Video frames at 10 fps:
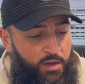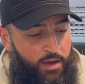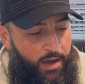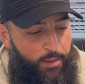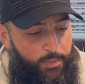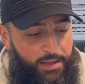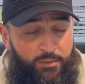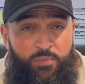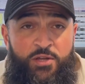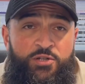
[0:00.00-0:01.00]
and
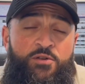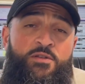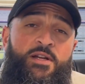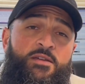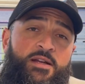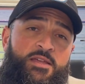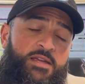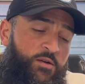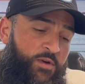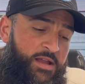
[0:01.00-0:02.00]
the pitchers, let's
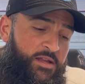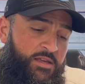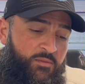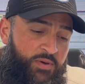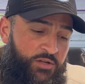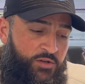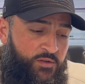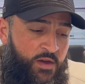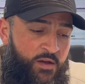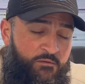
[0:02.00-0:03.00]
dig right into the
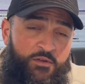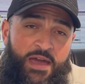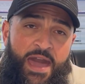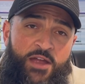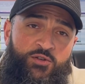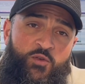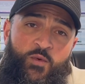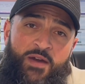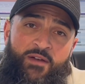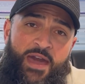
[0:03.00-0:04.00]
pitchers. For the Angels,
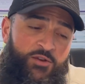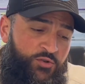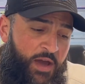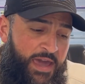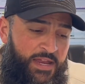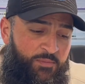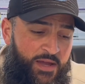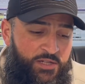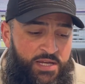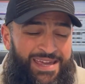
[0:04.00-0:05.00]
we have Andrew Haney
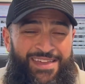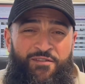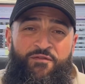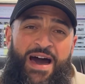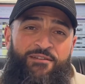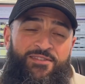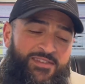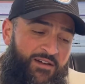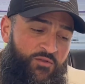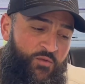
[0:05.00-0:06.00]
pitching. He has a
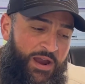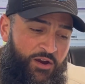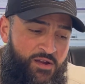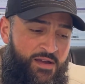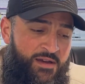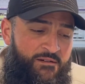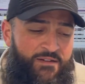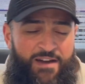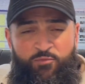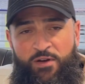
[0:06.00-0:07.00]
5-7 record,
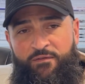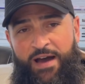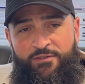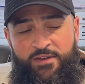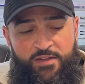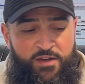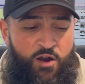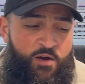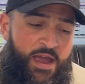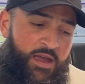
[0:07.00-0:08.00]
5.56
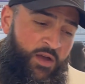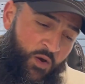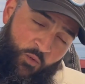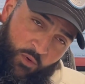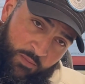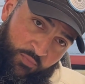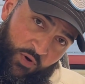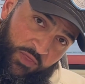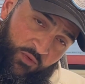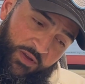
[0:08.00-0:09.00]
ERA,
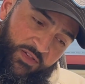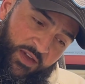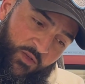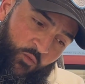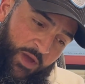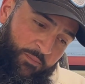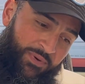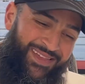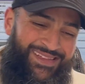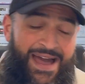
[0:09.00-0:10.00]
1.36 whip,
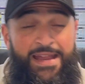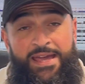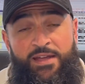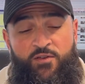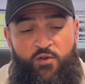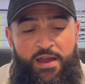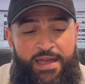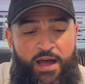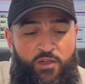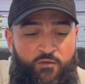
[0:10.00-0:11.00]
98
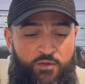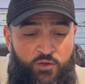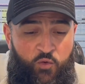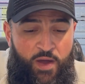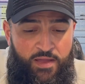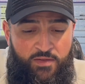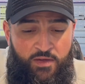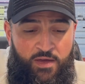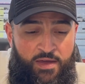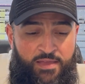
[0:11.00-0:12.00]
strikeouts. For the Twins,
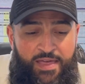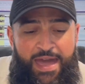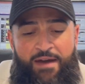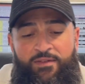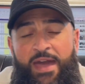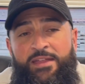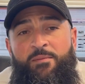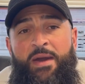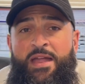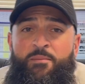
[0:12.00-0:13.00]
they have Kenta
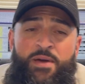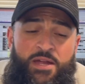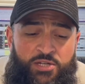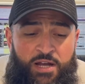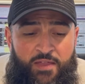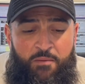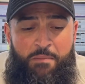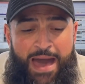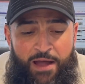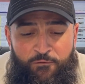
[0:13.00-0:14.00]
Maeda pitching on the
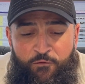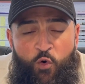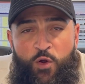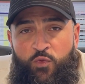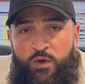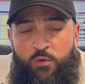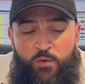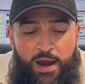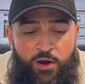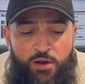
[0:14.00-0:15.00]
mound, 4-3
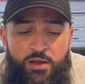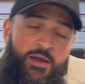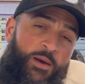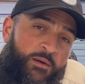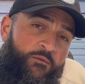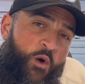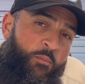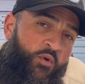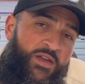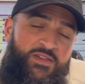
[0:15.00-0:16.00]
record,
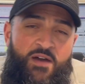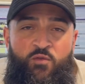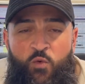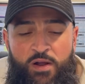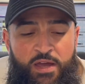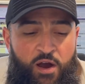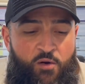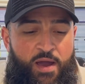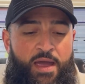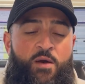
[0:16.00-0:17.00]
4.71
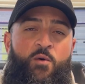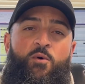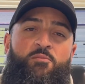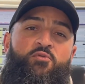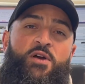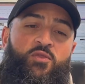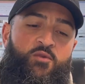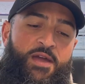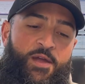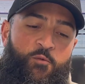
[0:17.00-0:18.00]
ERA,
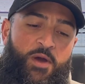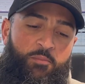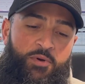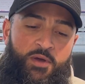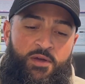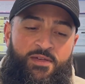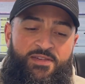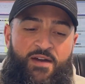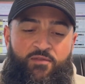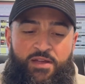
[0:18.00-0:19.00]
1.38 whip,
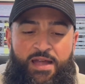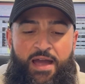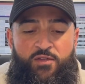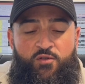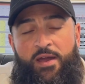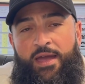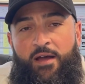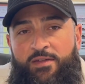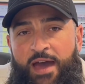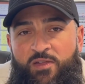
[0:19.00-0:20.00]
79
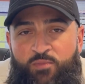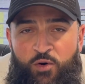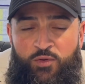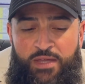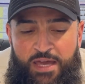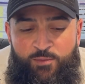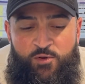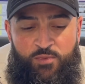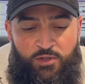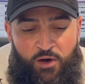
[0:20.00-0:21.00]
strikeouts. Guys, both teams are
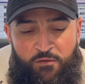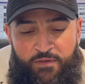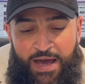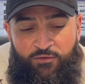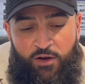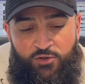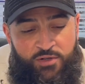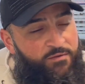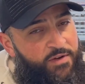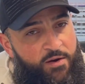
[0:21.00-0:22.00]
below
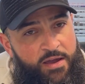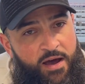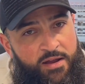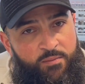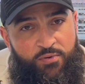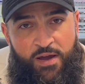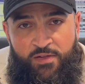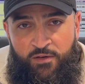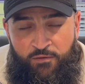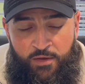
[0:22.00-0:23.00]
500, very
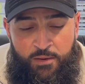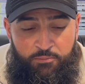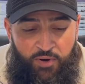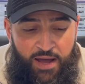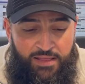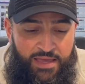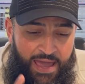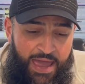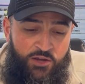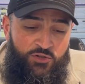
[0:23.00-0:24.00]
unimpressive, but the
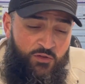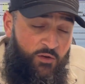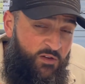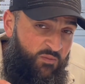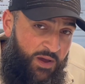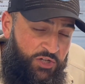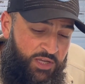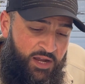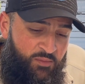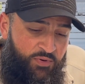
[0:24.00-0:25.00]
Angels are
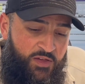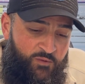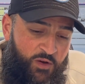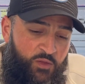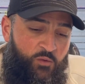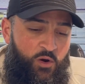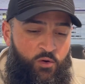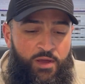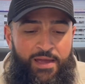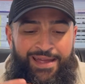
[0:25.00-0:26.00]
especially unimpressive on the
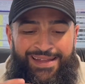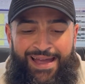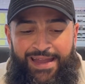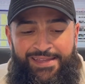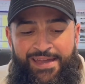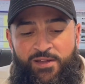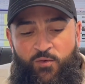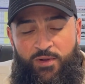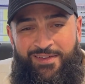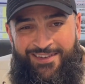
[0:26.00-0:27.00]
road,
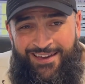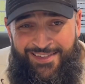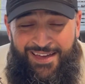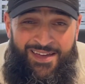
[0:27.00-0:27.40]
19-26.